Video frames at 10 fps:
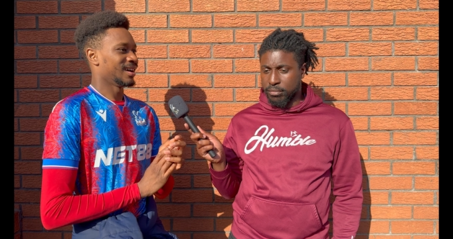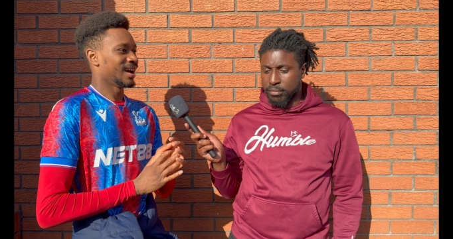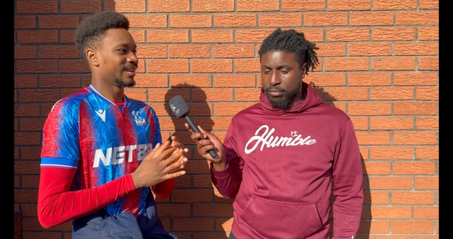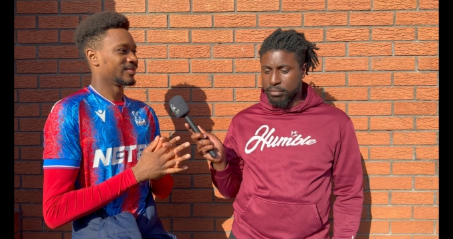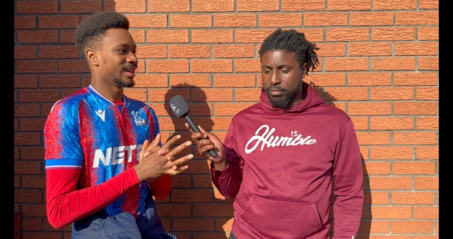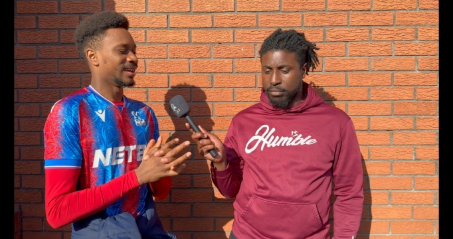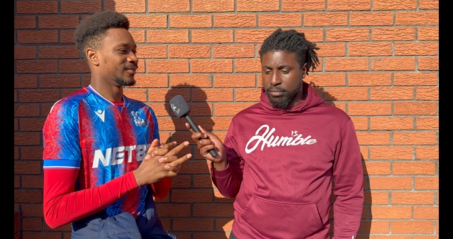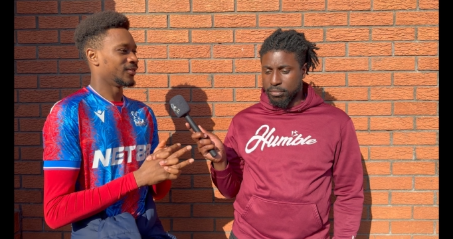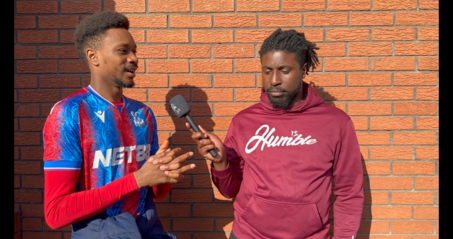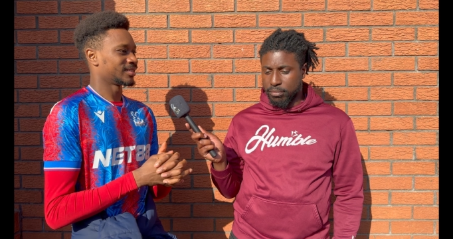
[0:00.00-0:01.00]
Speaker 1: And in the
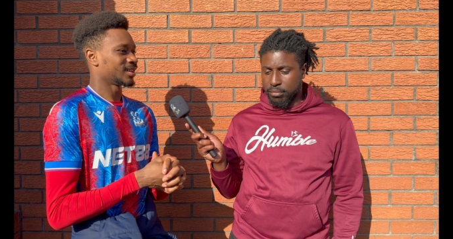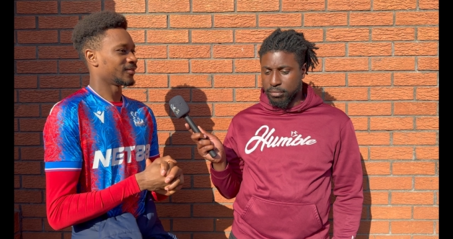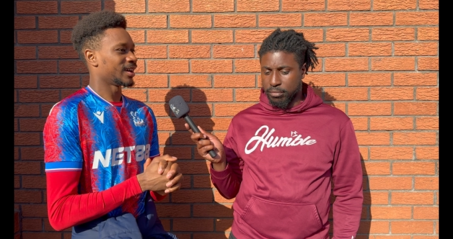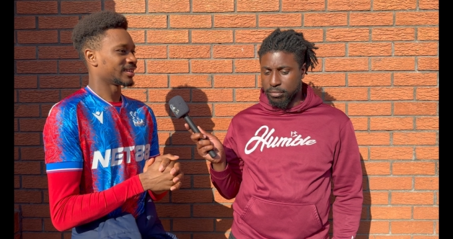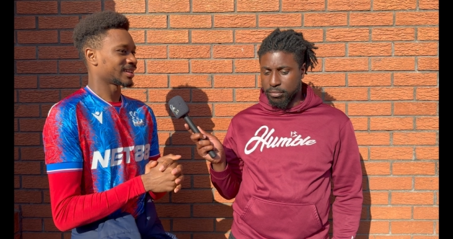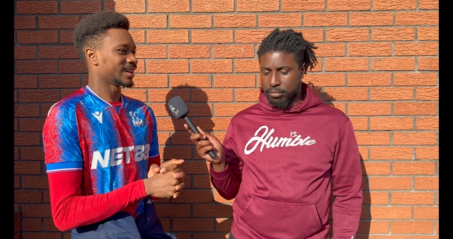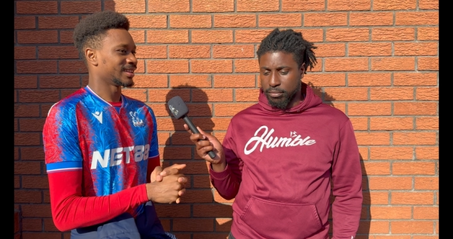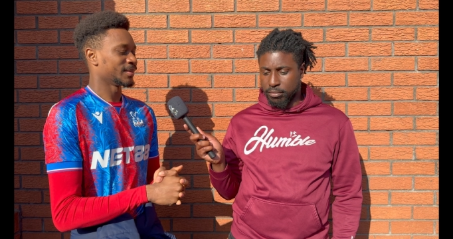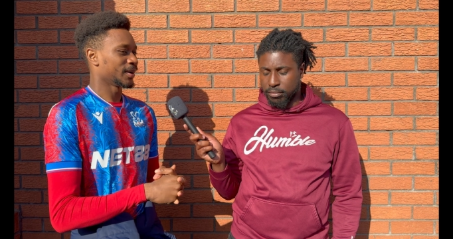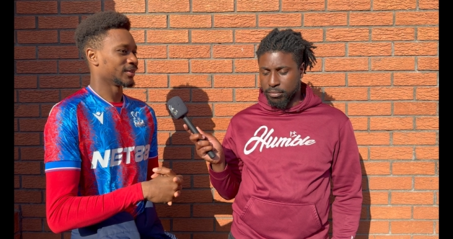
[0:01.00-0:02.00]
first half, Eze hit
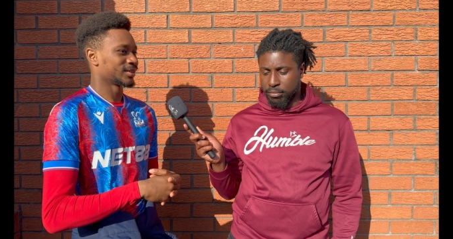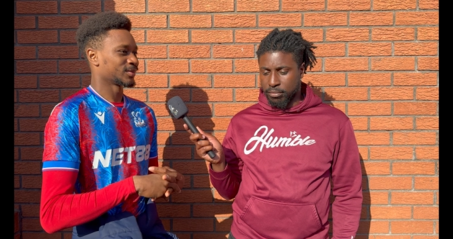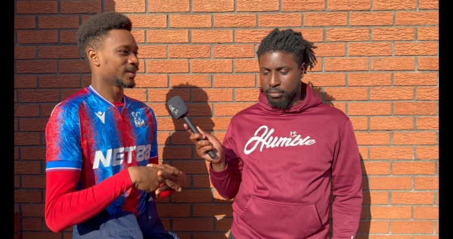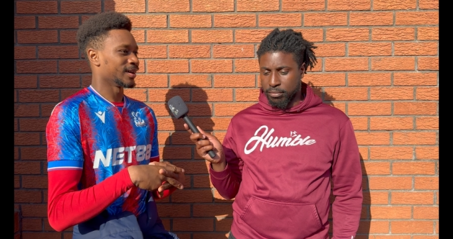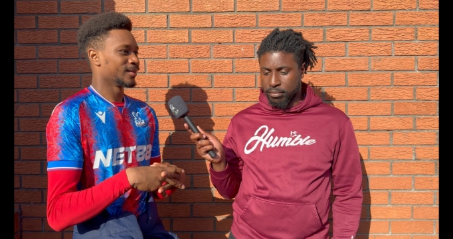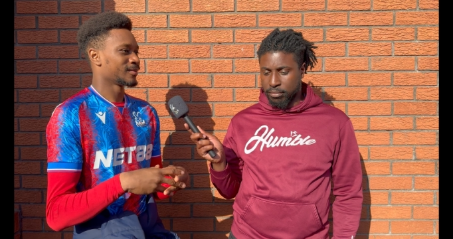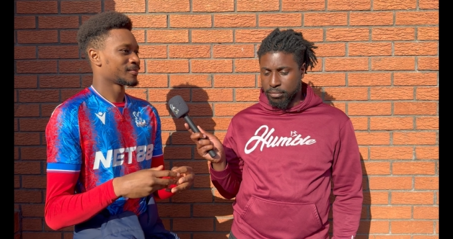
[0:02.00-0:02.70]
the post as well.